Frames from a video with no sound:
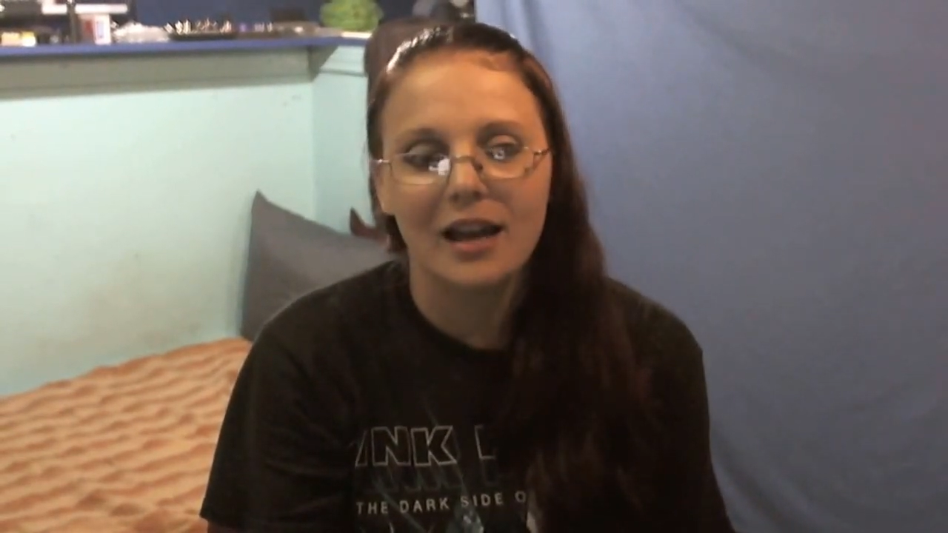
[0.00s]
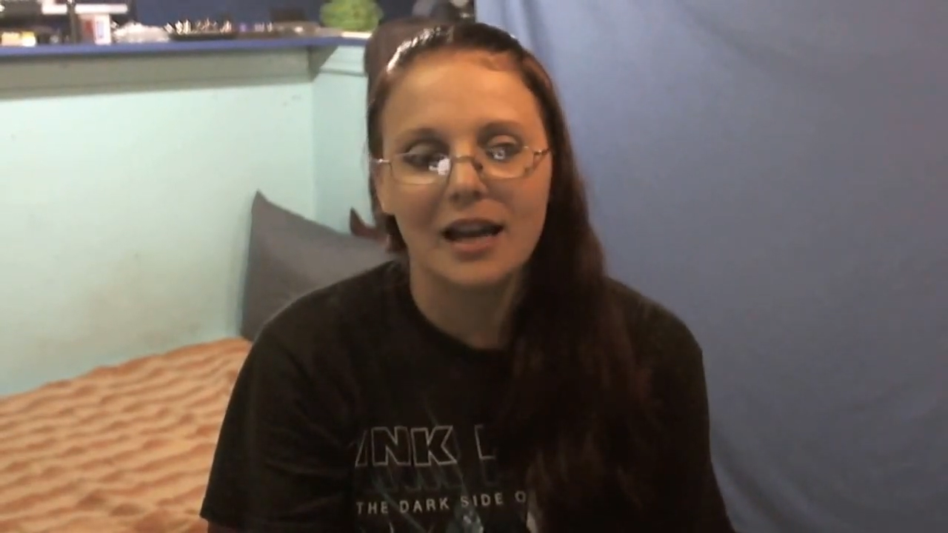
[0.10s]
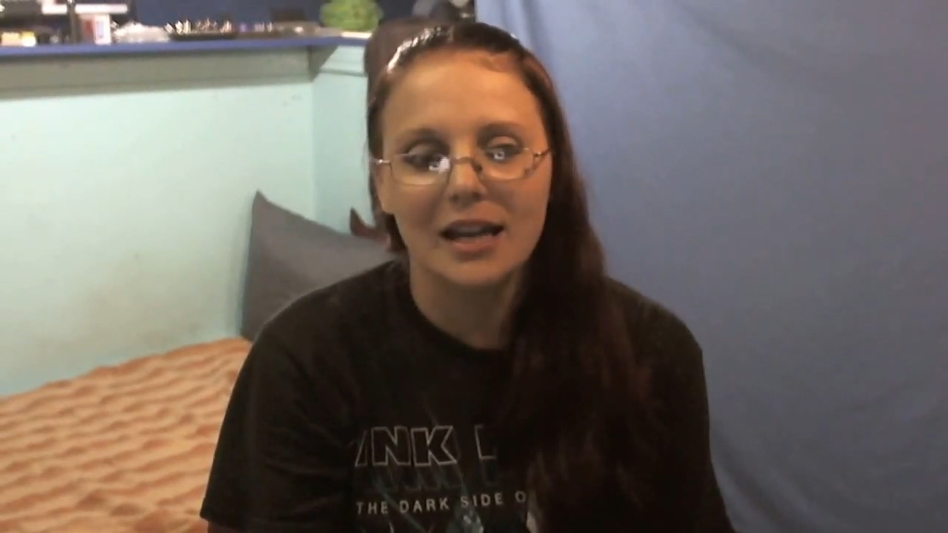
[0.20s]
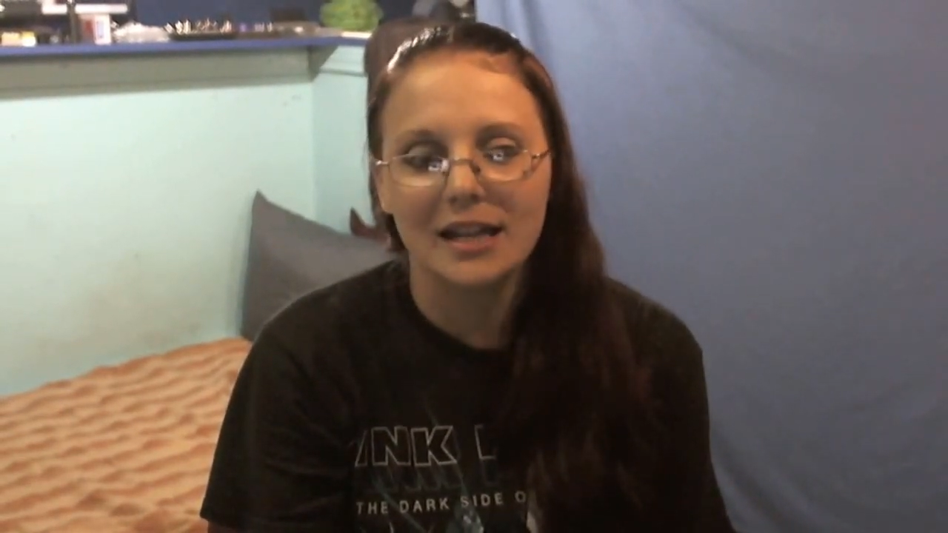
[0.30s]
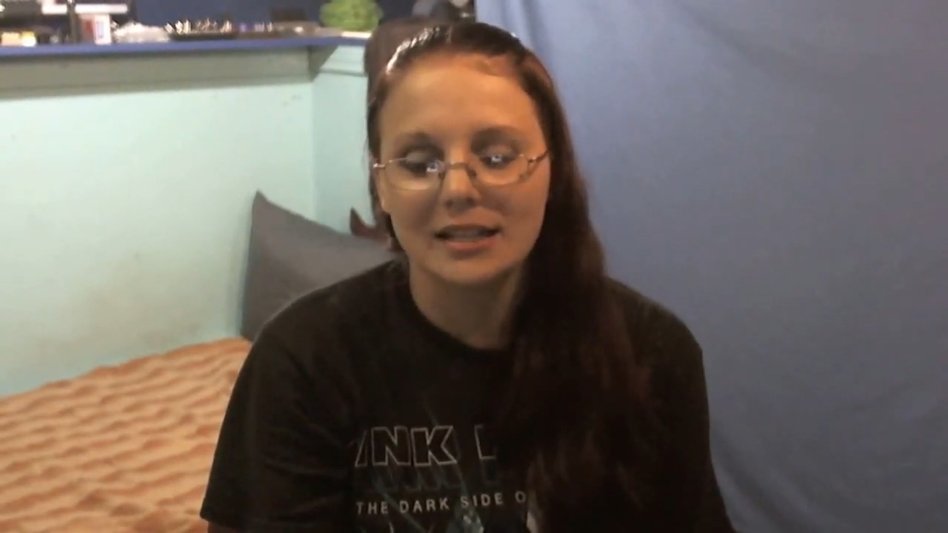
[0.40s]

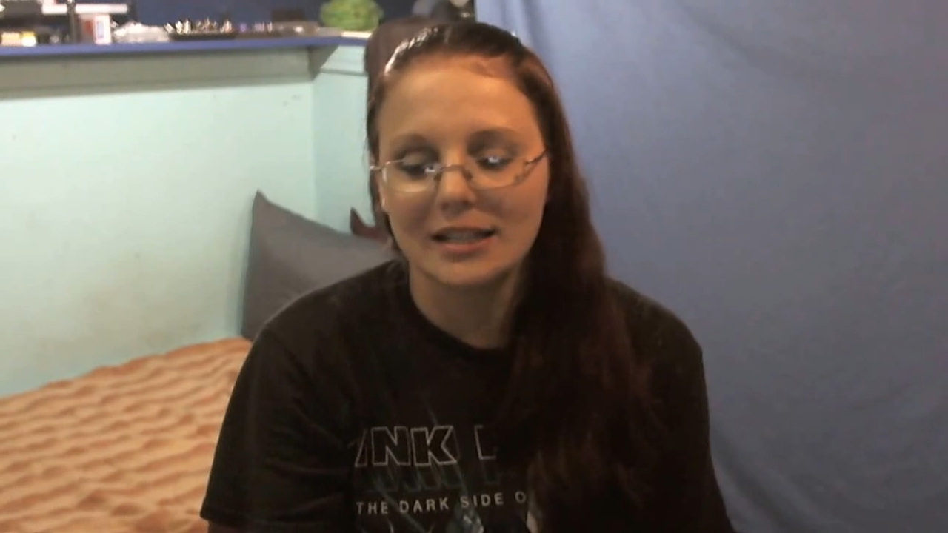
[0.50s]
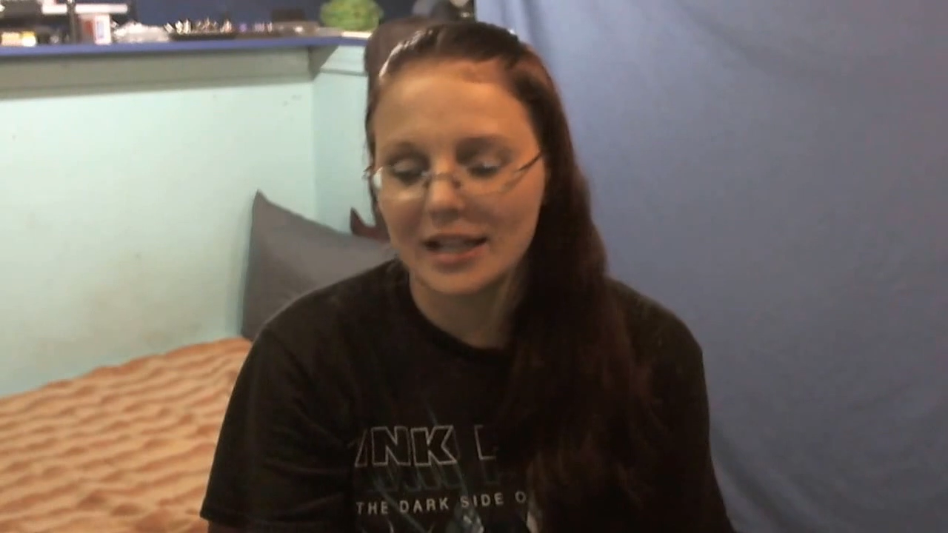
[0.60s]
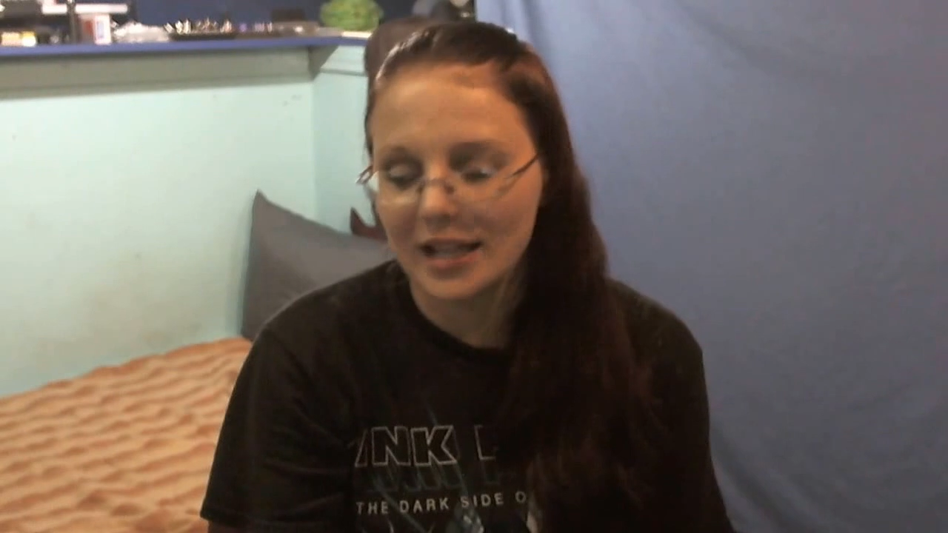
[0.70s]
And